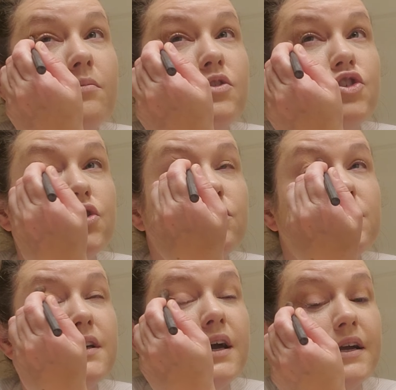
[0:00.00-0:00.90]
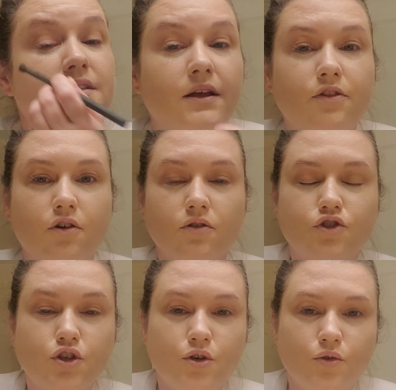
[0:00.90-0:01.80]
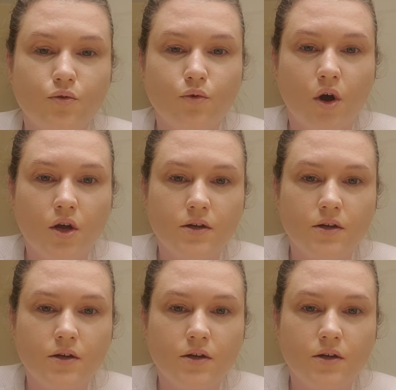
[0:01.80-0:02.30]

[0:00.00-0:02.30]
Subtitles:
shoe size, they're too